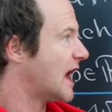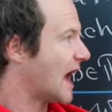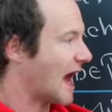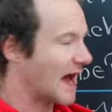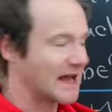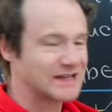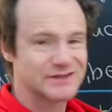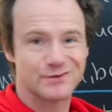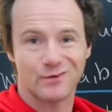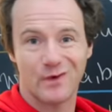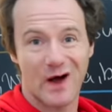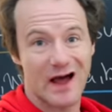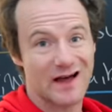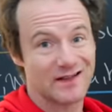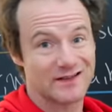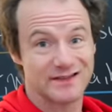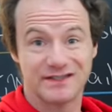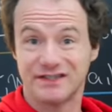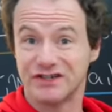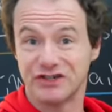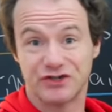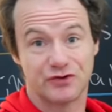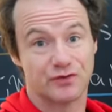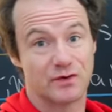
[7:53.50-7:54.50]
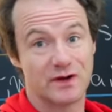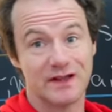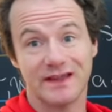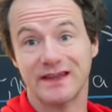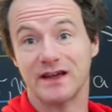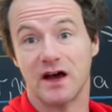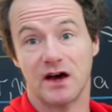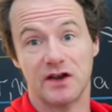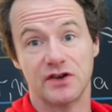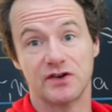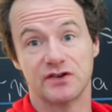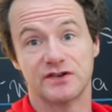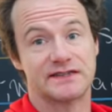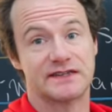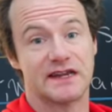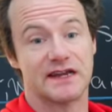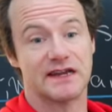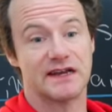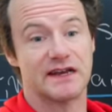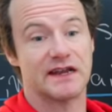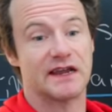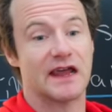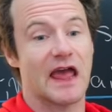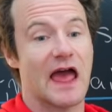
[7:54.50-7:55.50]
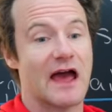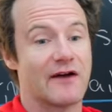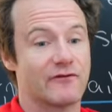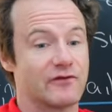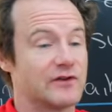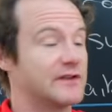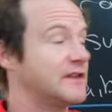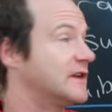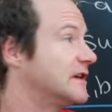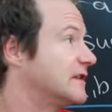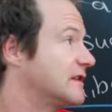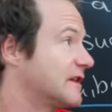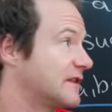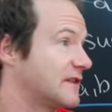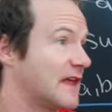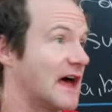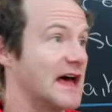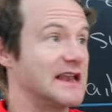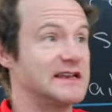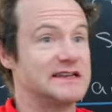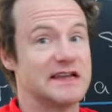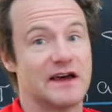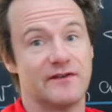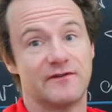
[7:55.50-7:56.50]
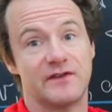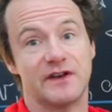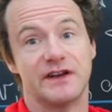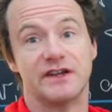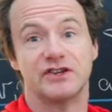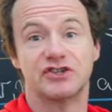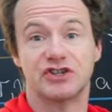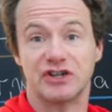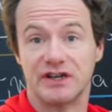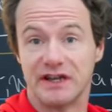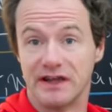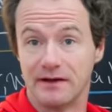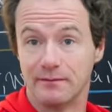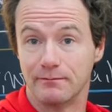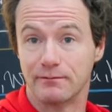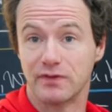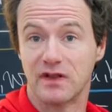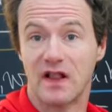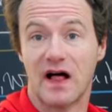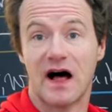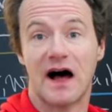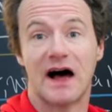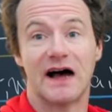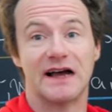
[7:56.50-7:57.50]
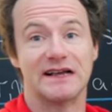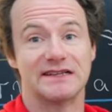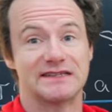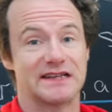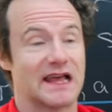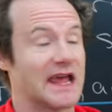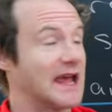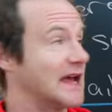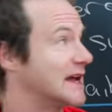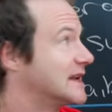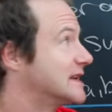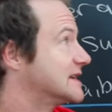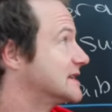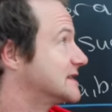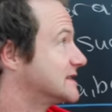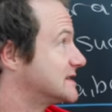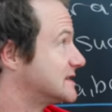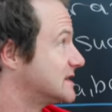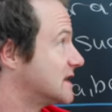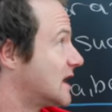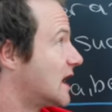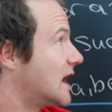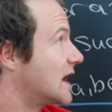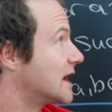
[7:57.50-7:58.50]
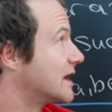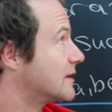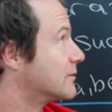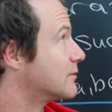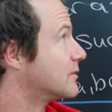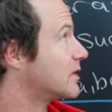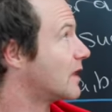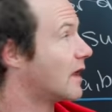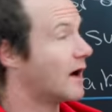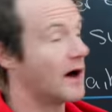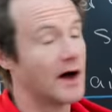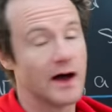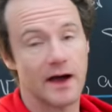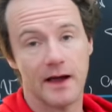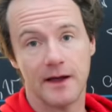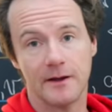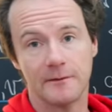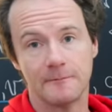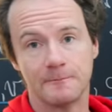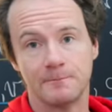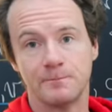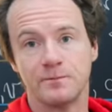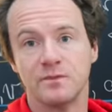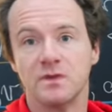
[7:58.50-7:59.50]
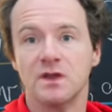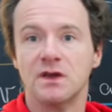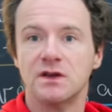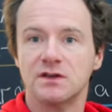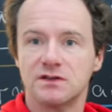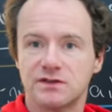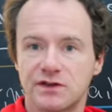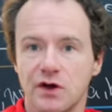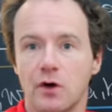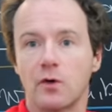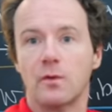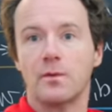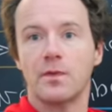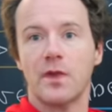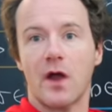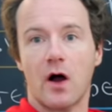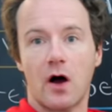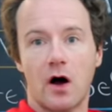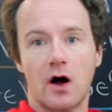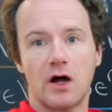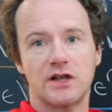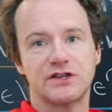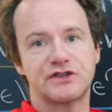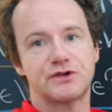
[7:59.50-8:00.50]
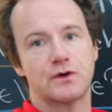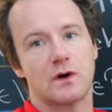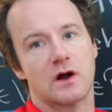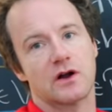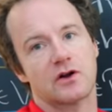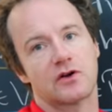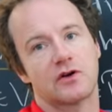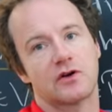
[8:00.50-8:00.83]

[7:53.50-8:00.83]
as well as just really understanding everything that that definition implies and does not imply. So on to our